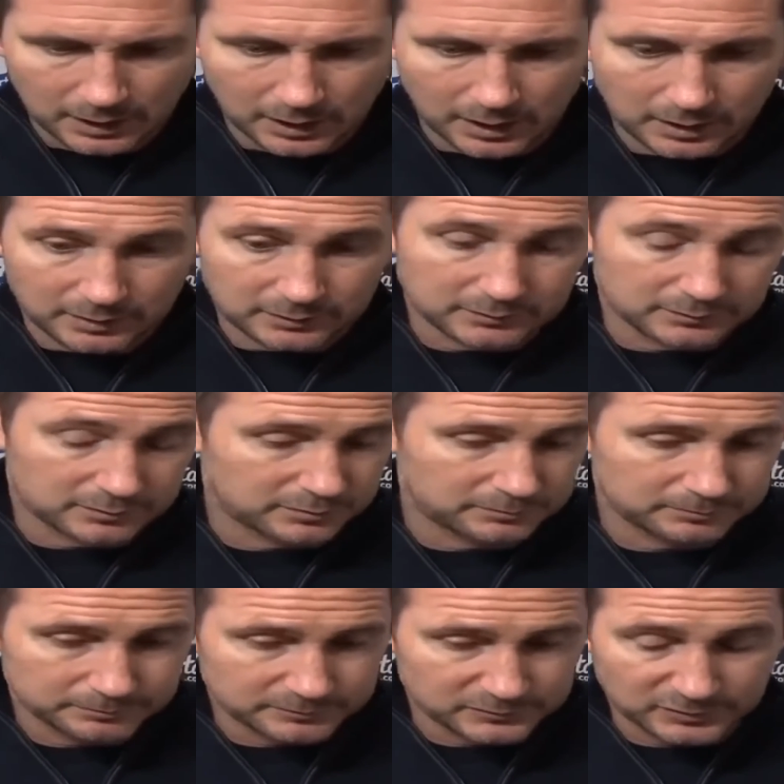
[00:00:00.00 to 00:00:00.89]
And
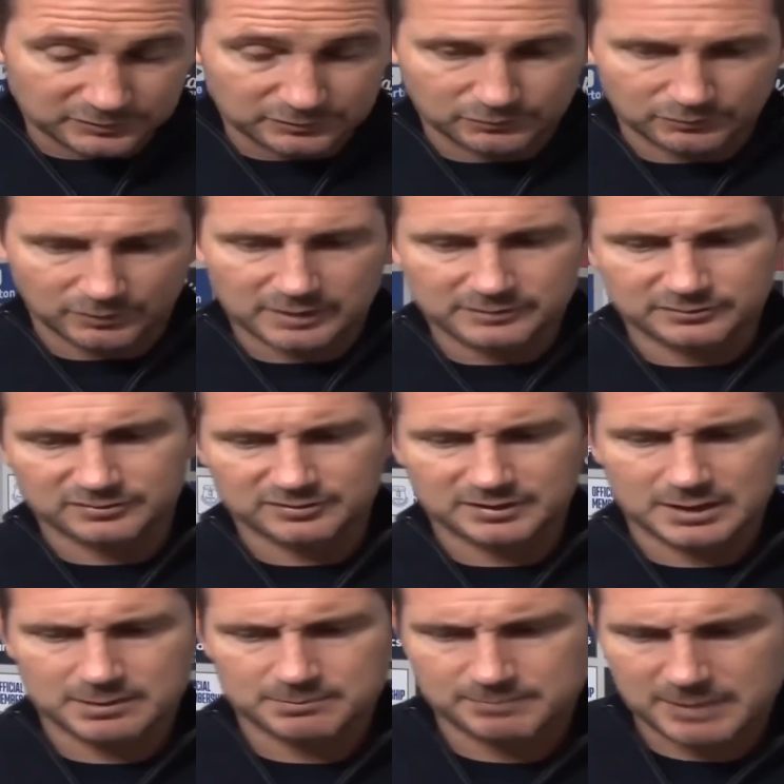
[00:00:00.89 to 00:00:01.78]
just great to
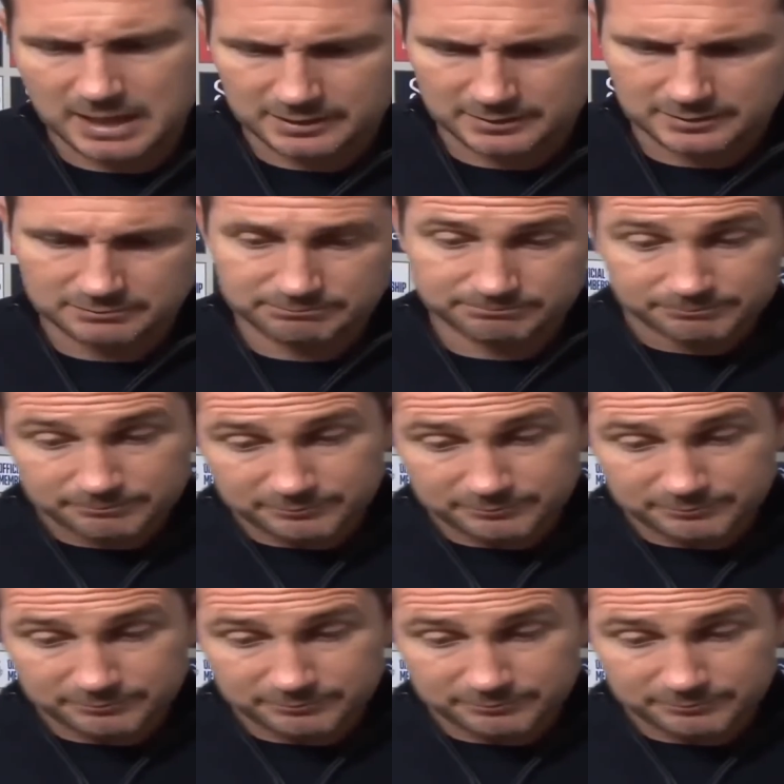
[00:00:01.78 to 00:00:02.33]
see him back